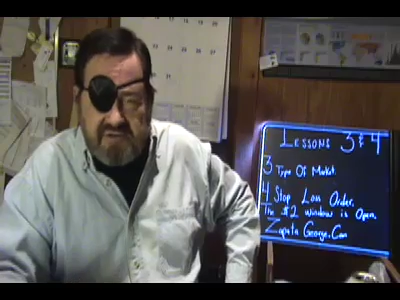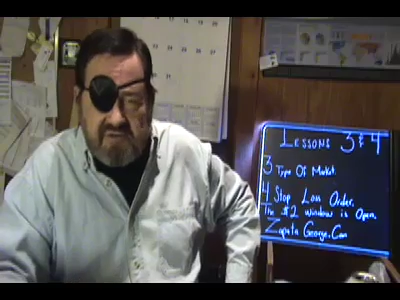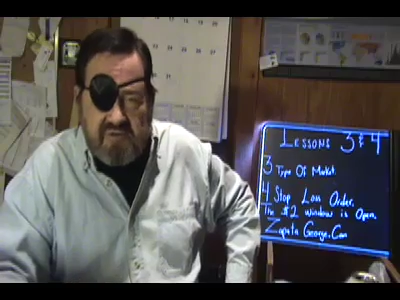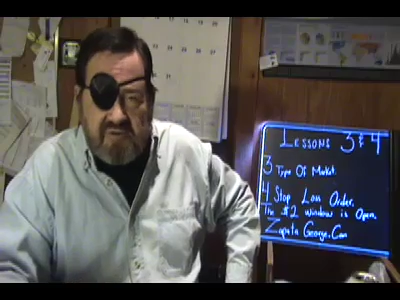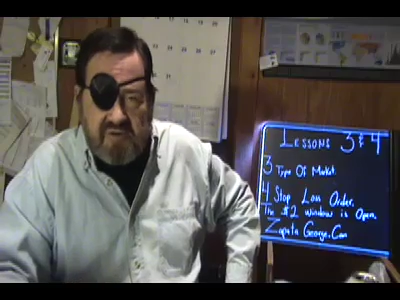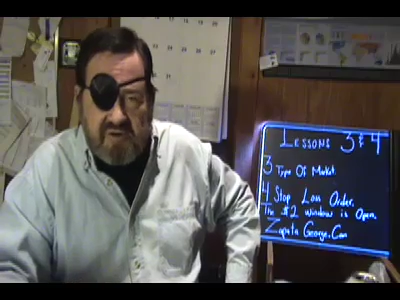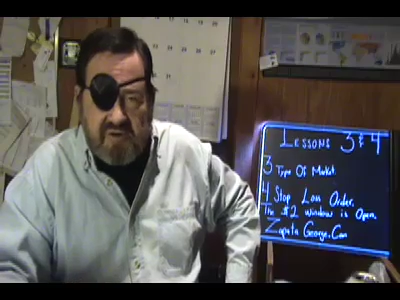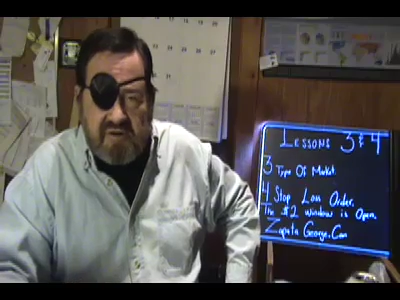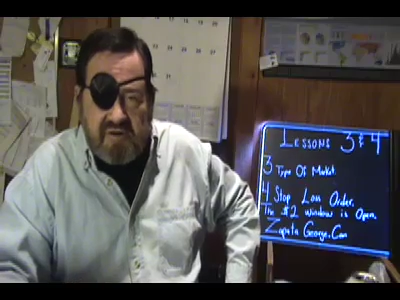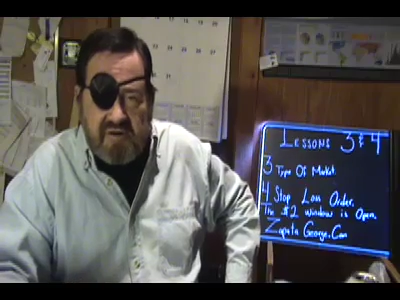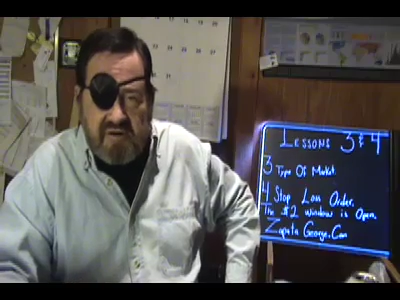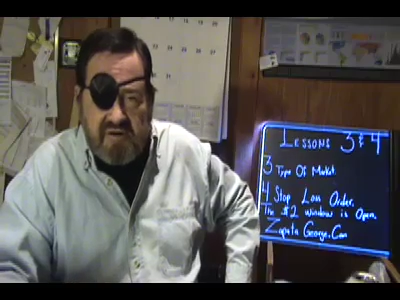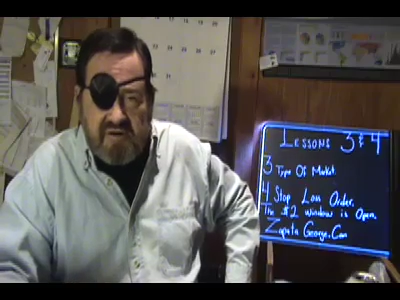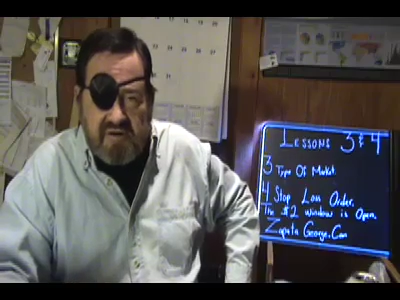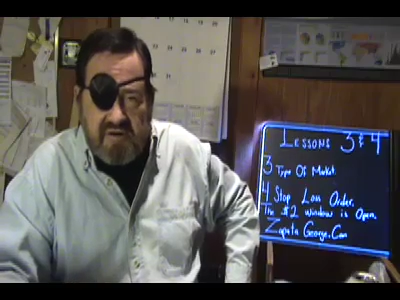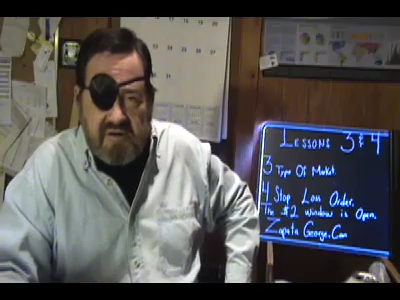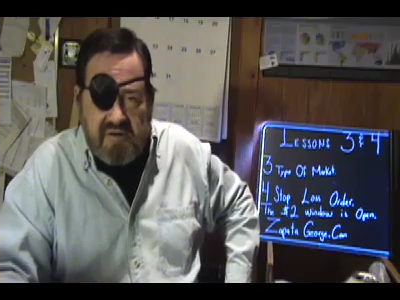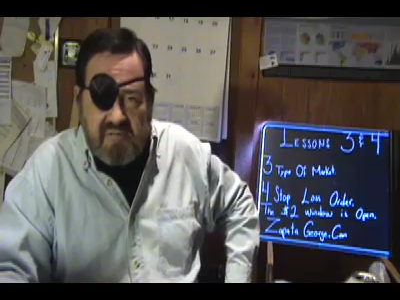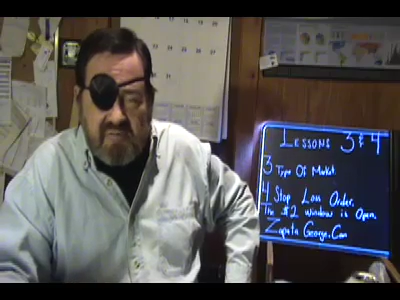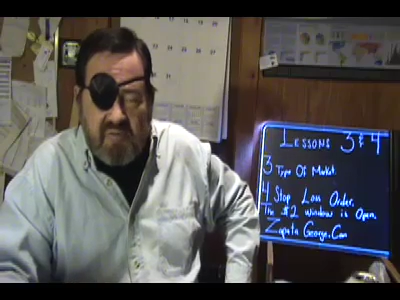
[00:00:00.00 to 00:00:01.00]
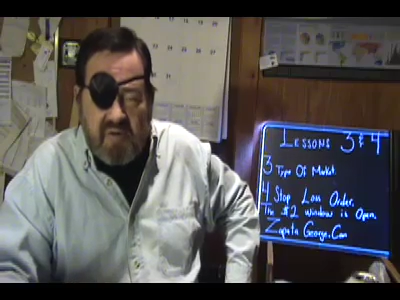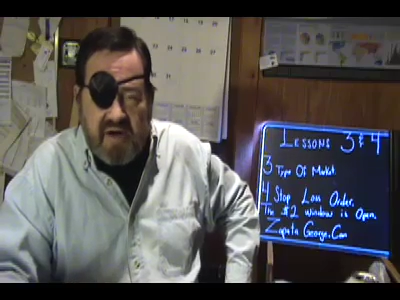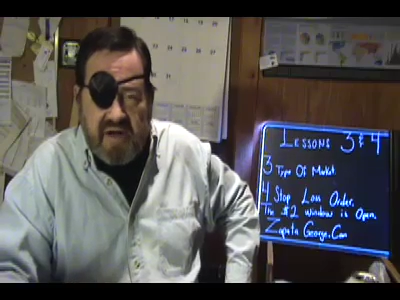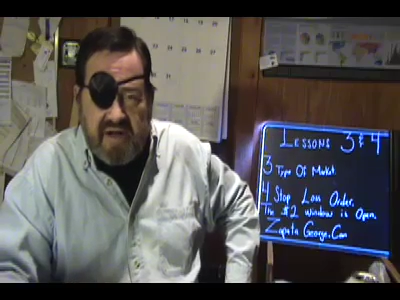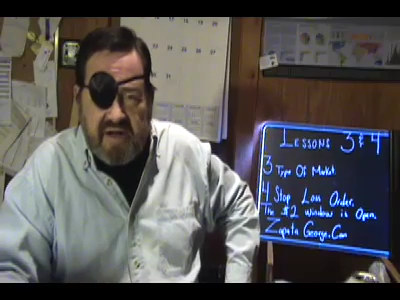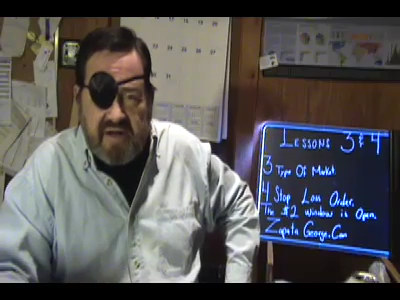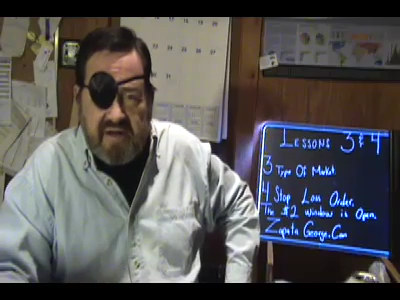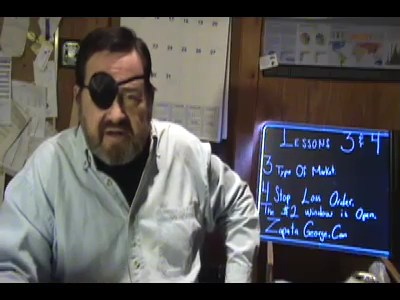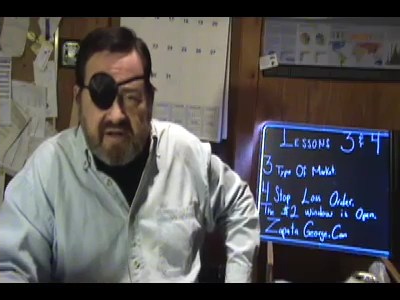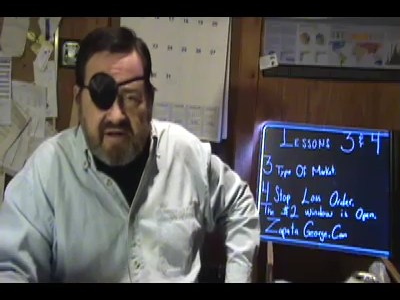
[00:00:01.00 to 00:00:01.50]
your
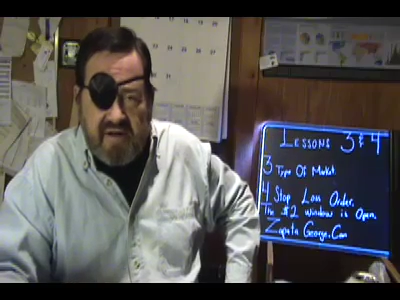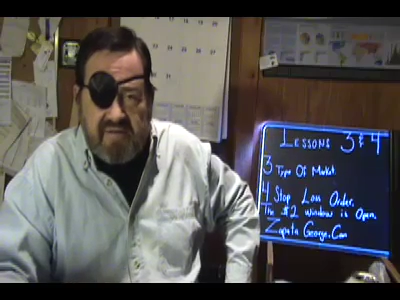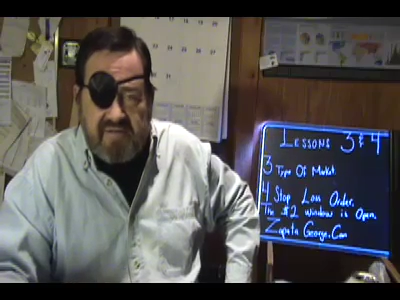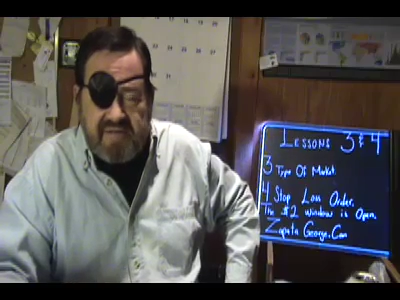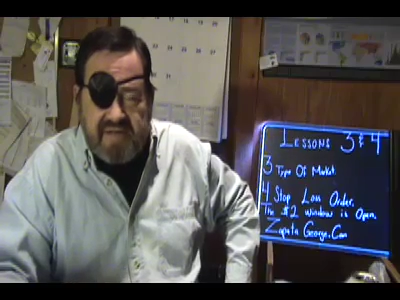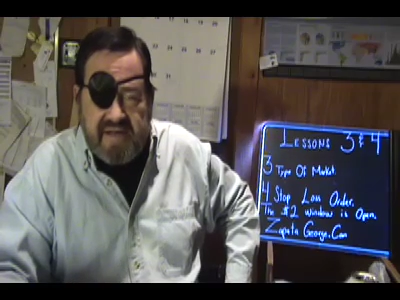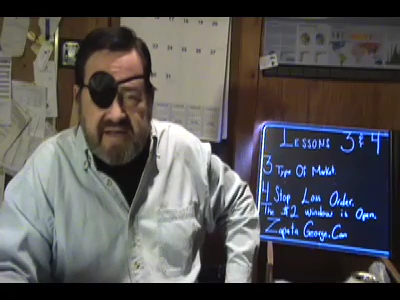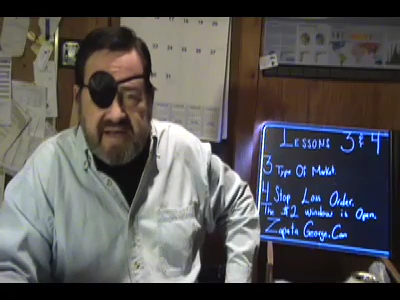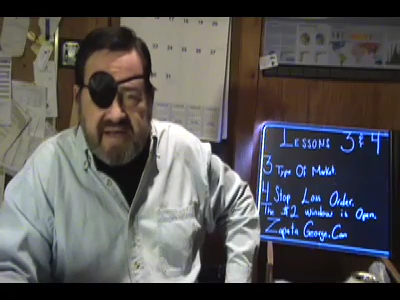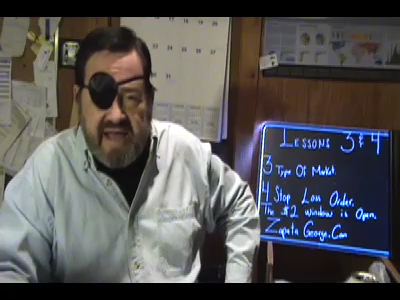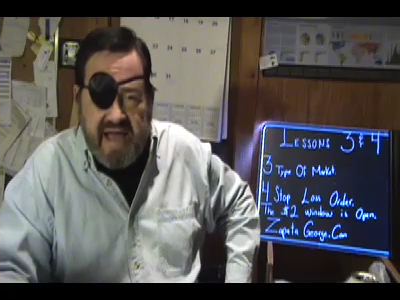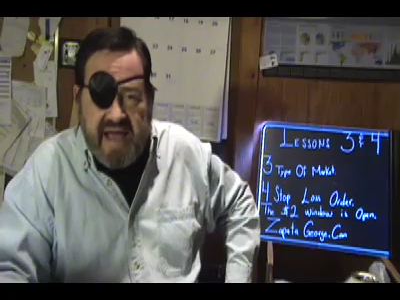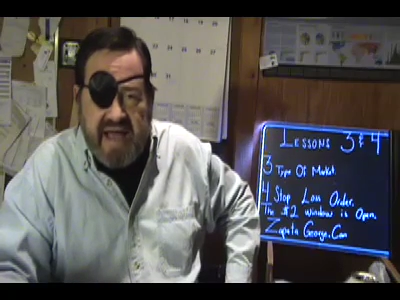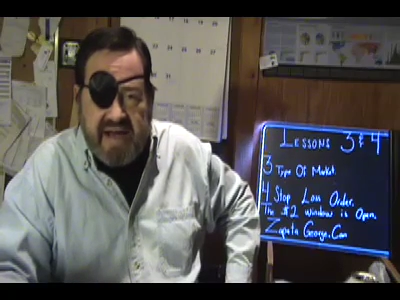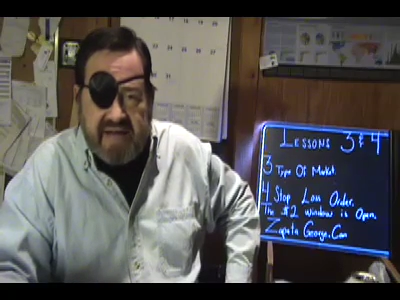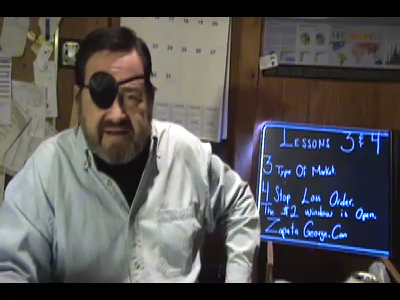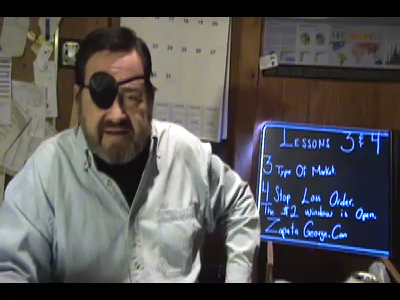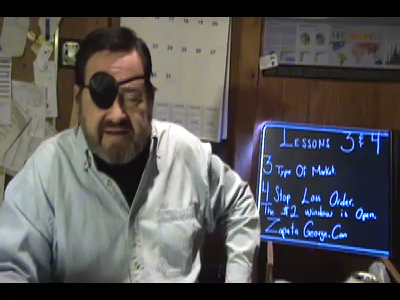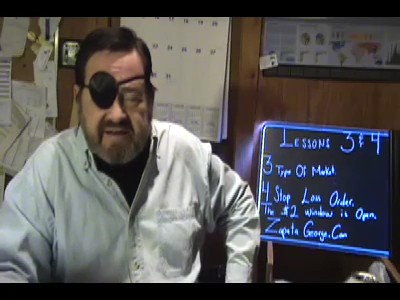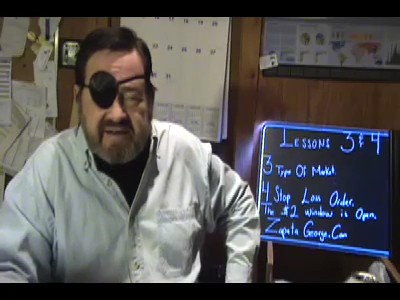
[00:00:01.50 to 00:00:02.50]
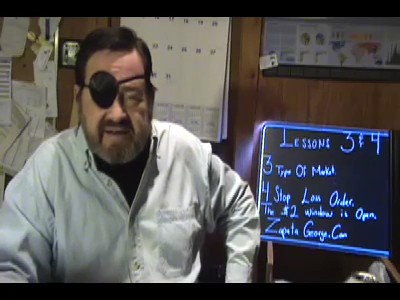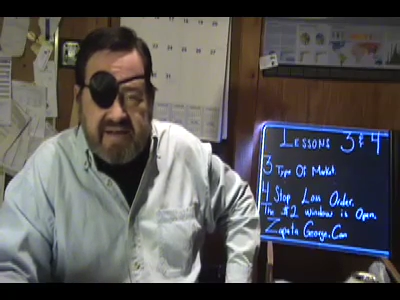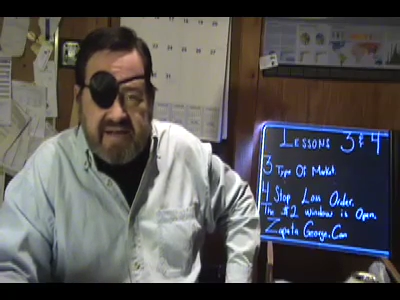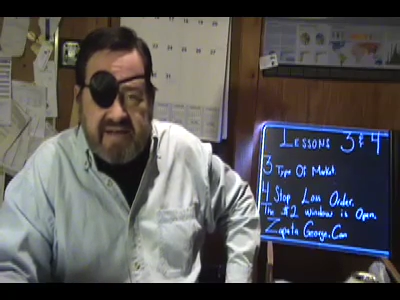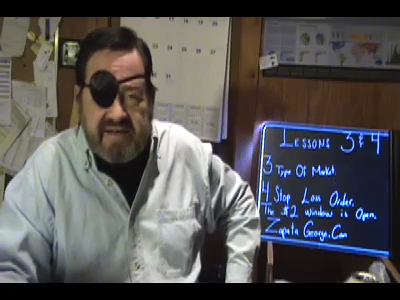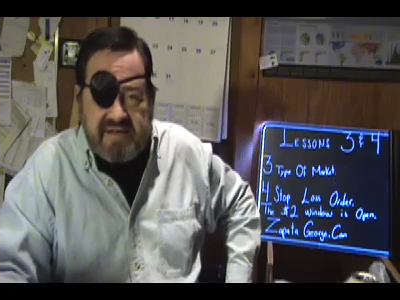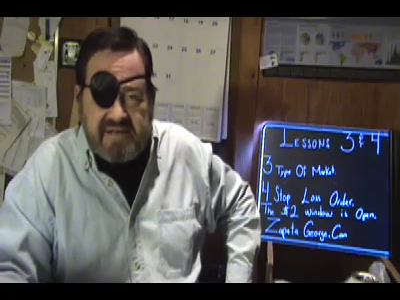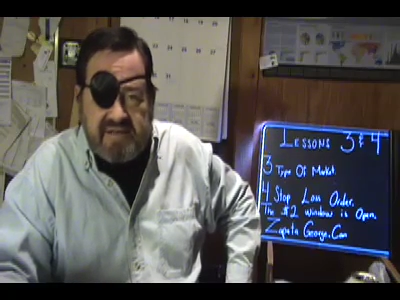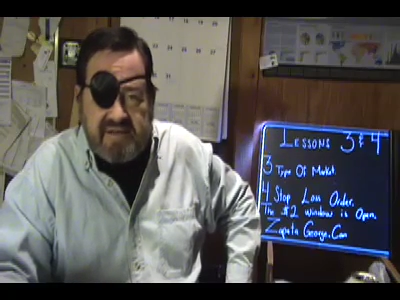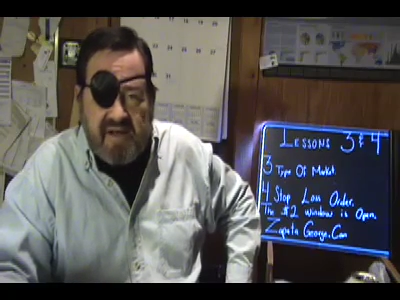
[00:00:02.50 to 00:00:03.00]
way of enacting
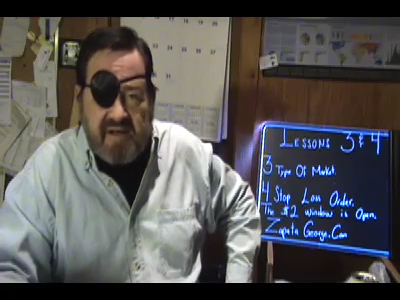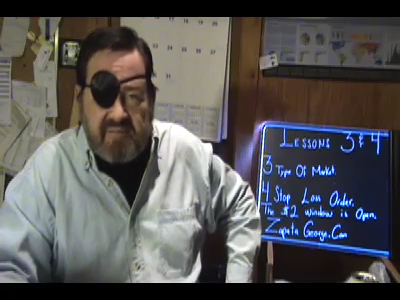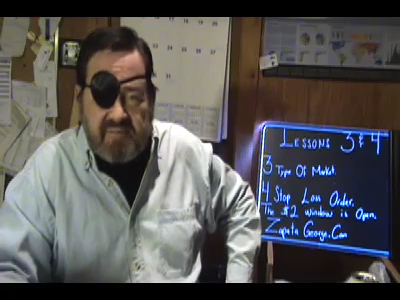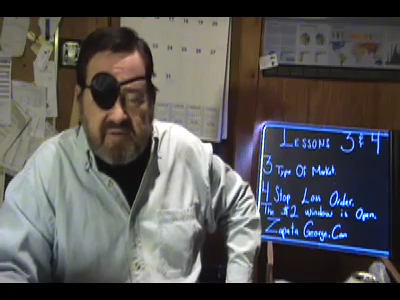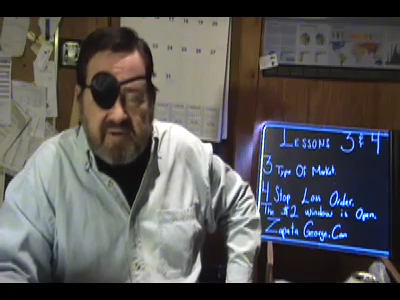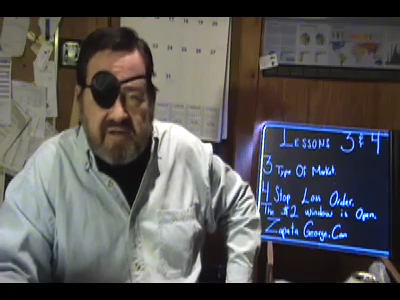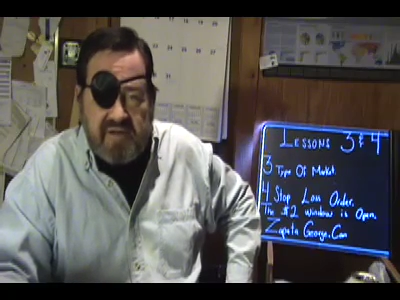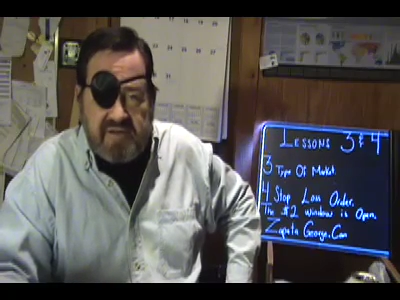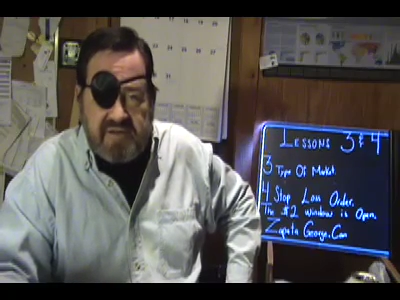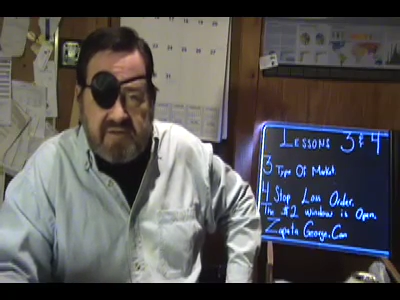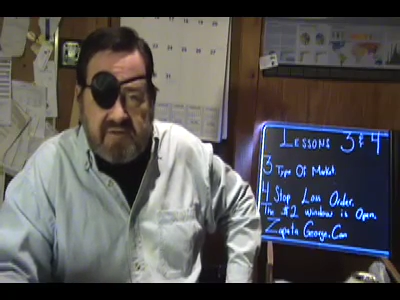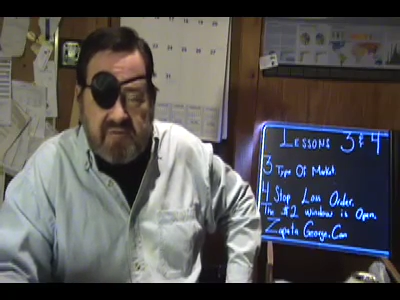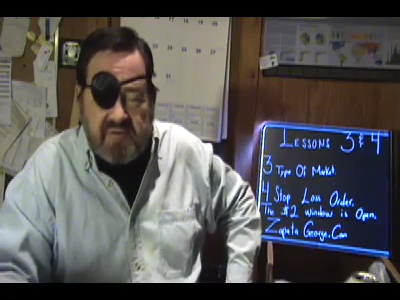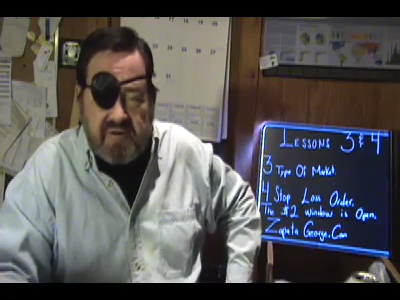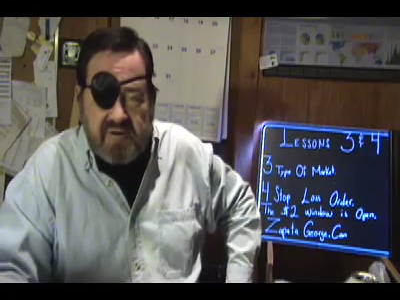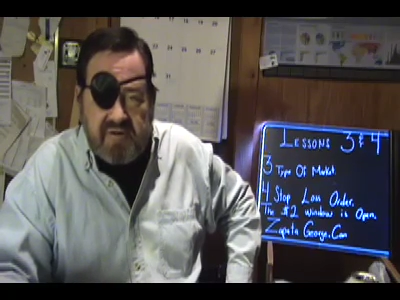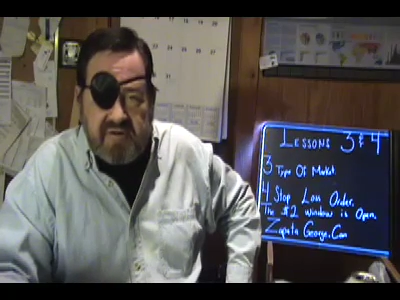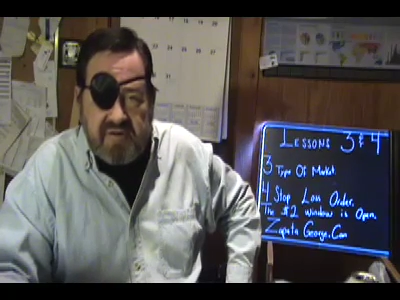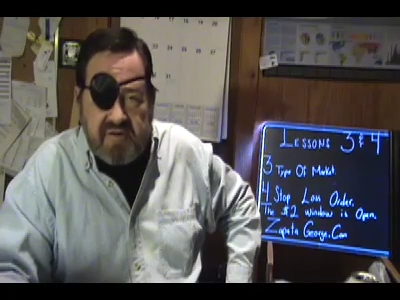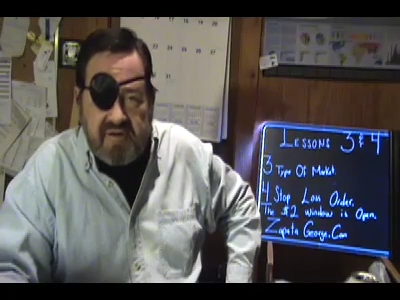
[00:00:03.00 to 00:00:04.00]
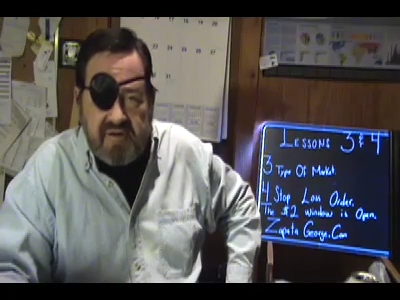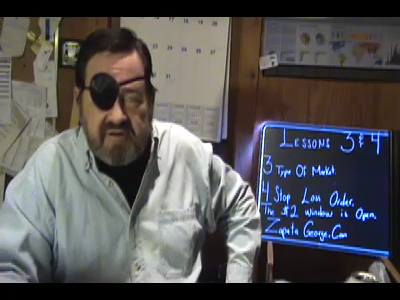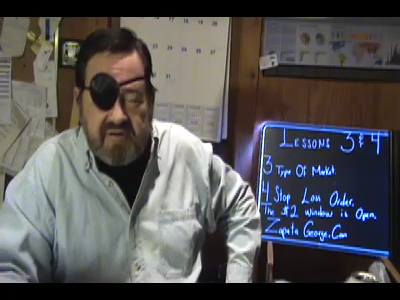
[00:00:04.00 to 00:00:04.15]
a stop-loss order.